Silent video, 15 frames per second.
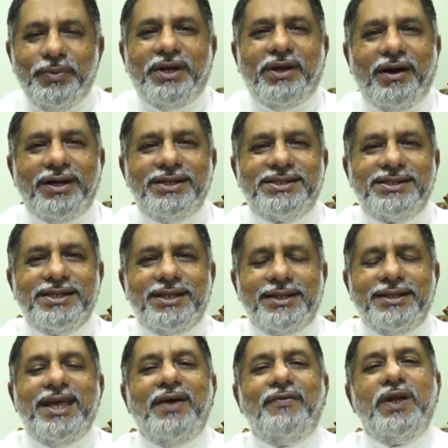because
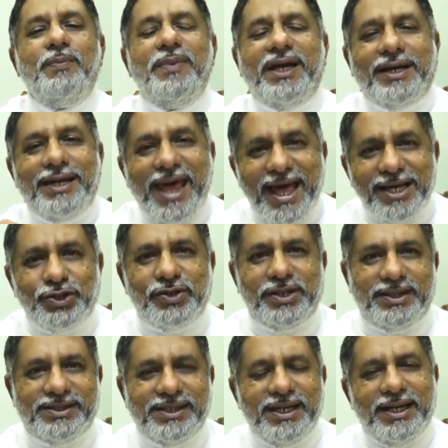there will be
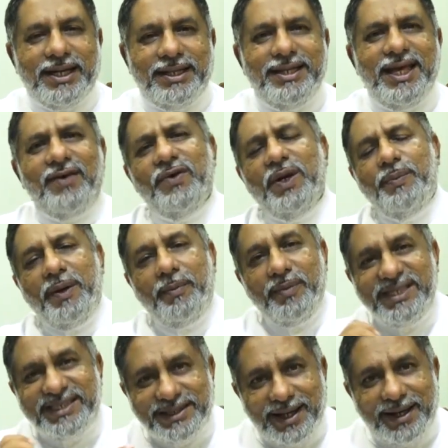clashes, there will be
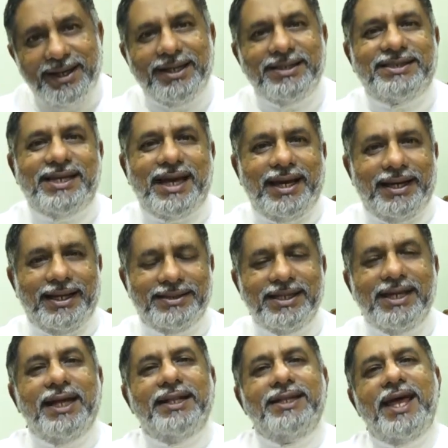misunderstandings,
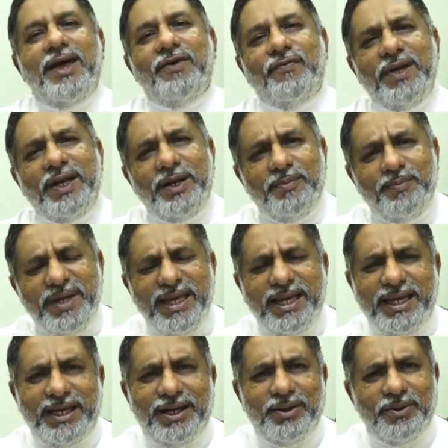there will
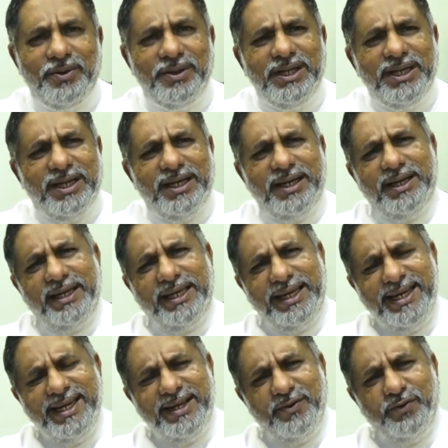be
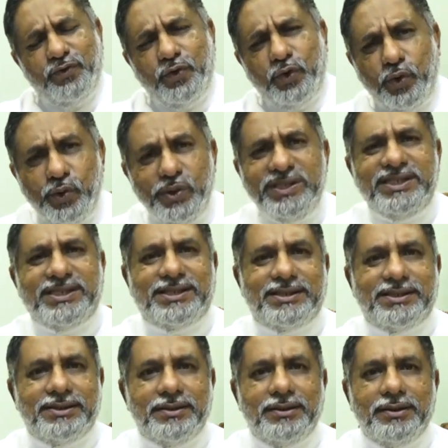inner
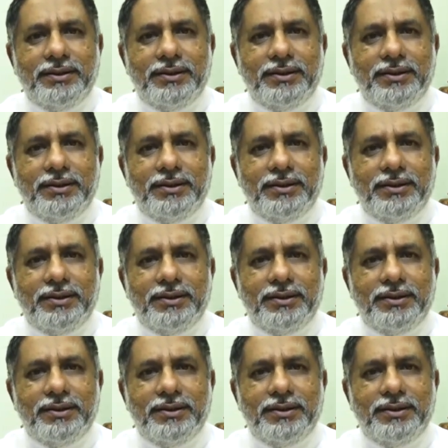wounds.